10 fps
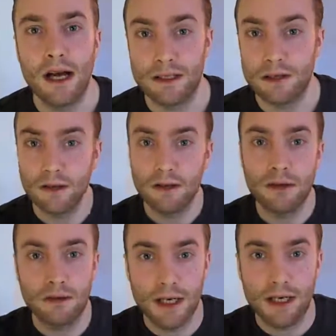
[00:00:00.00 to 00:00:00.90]
So do go
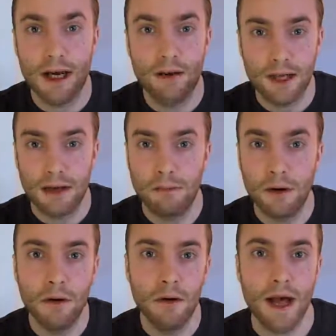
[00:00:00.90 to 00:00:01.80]
check out that
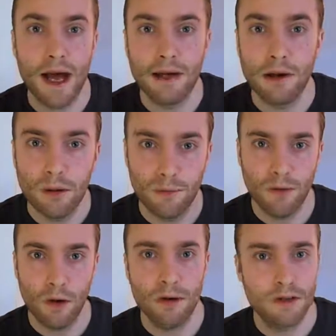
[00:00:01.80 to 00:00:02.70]
poll and look
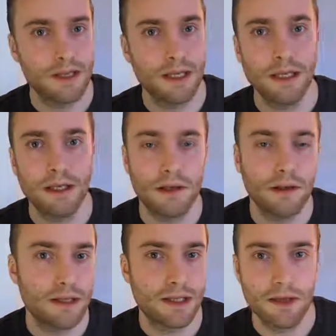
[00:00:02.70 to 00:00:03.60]
forward to seeing
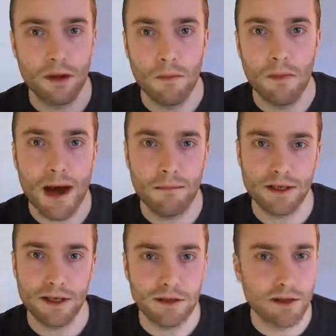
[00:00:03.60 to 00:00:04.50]
these new maps
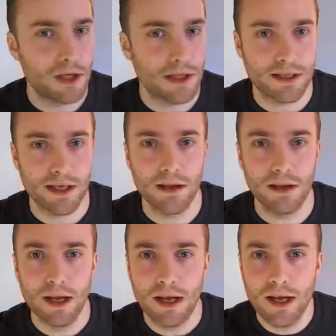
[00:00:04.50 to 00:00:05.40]
into GSL.
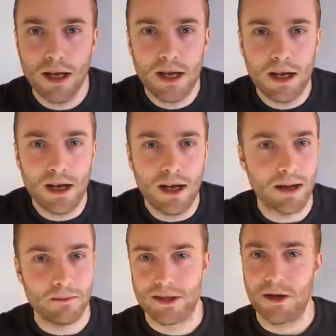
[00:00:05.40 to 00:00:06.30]

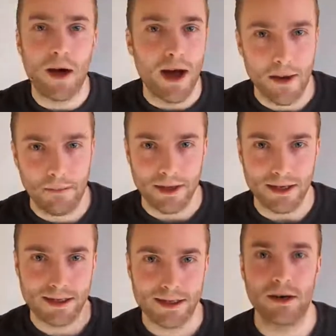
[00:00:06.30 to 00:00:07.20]
I'm so happy
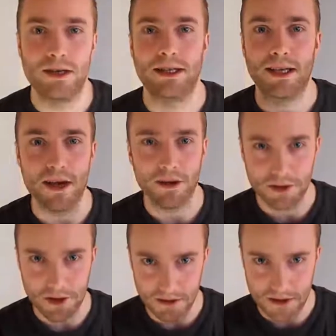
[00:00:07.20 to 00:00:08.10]
it starts again on
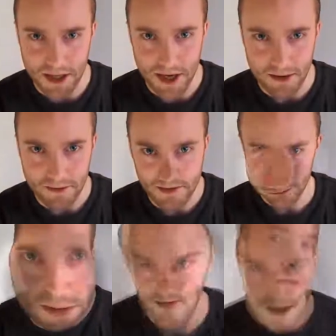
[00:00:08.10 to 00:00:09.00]
Tuesday.
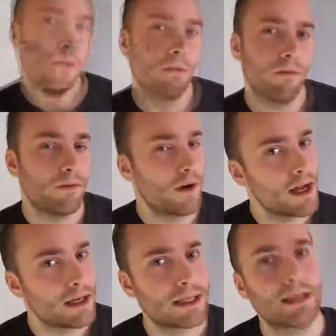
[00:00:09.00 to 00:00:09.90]
So,
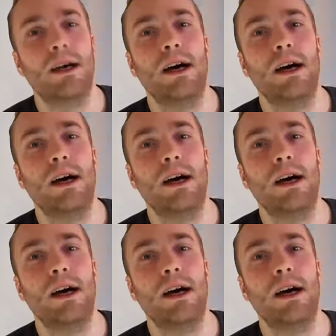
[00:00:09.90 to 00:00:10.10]
friends,